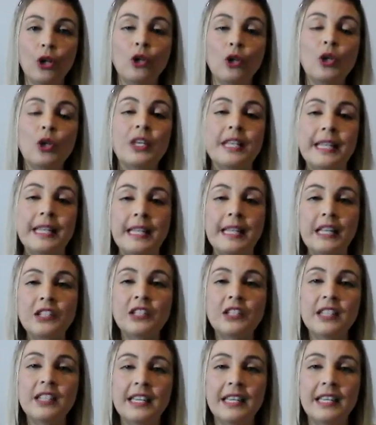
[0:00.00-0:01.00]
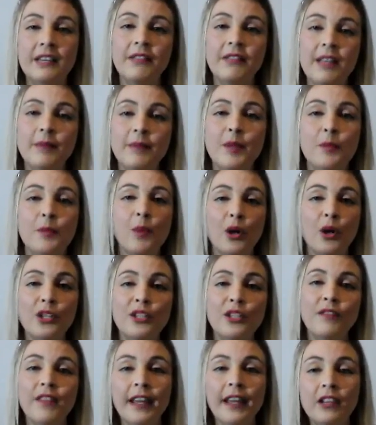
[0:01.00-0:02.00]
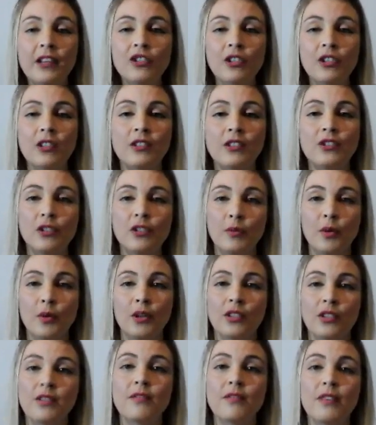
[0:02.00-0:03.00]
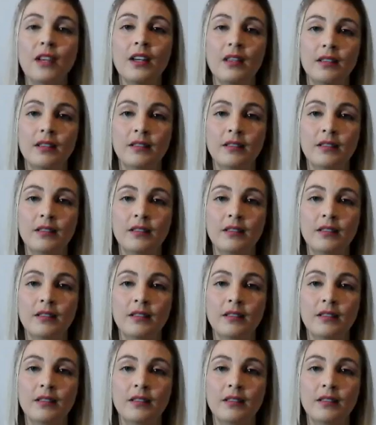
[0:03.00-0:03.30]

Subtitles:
you need to give them the motivation to persevere.